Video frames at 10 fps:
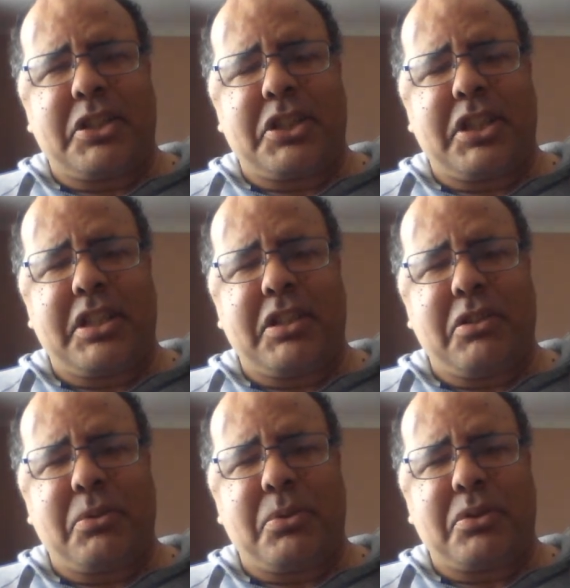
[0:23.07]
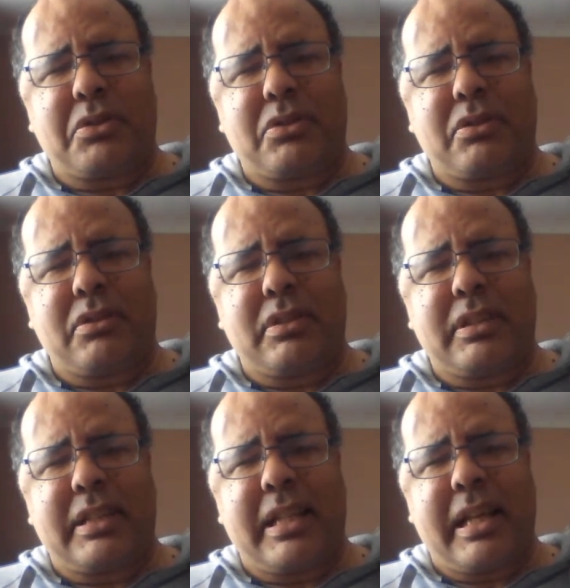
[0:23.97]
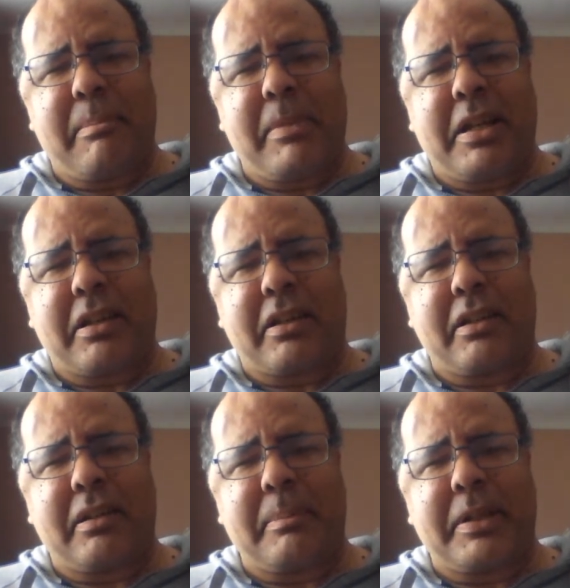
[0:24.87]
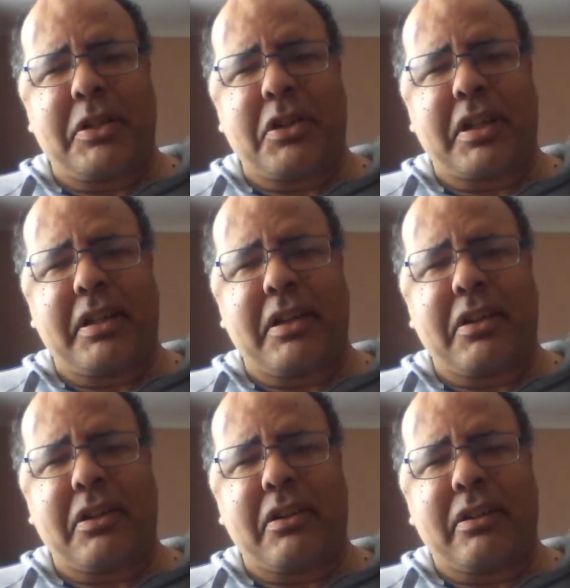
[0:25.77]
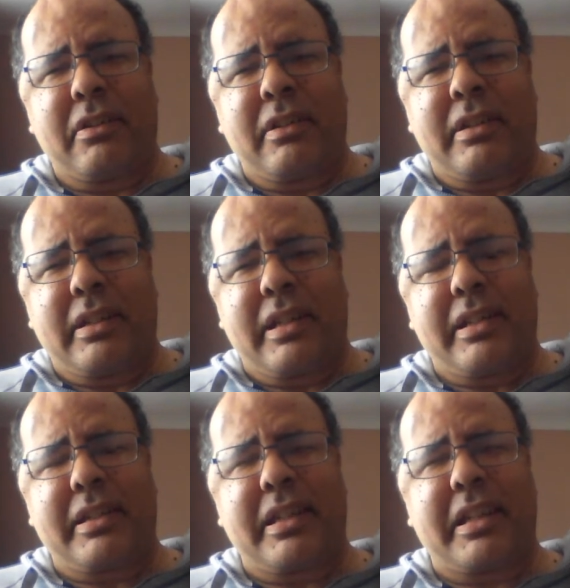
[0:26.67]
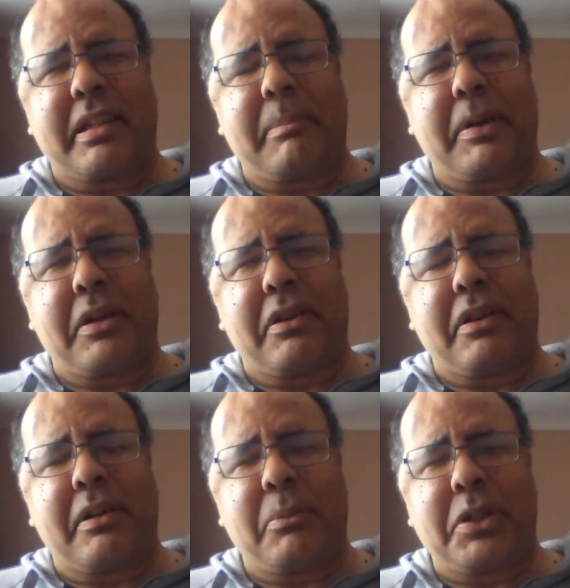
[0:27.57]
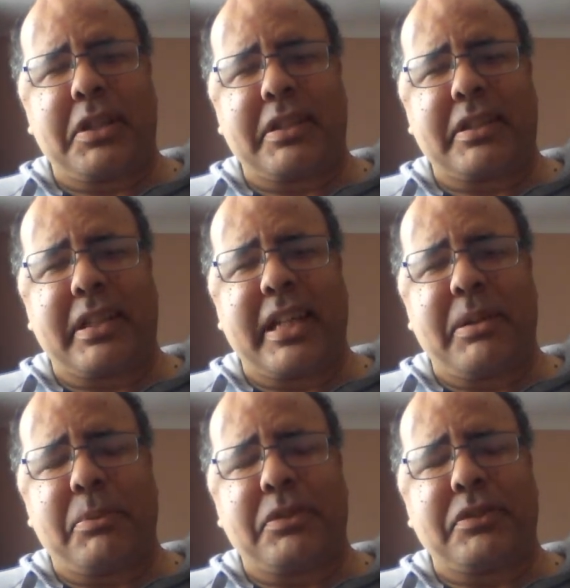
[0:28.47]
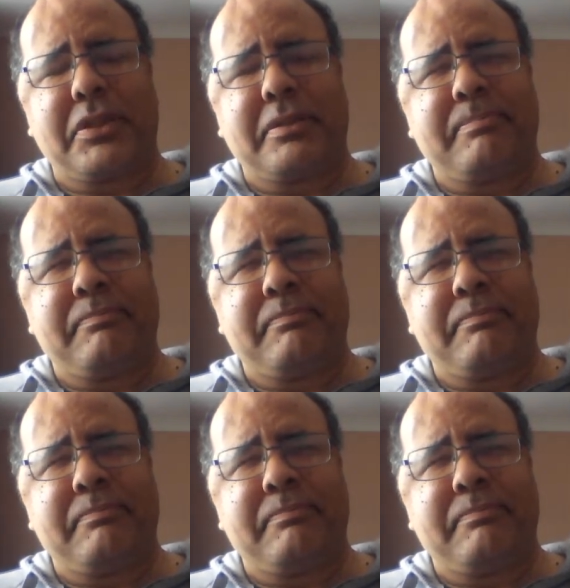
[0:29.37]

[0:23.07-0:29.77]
she knows that men are gonna be looking at her and thinking about her and wanting to get with her.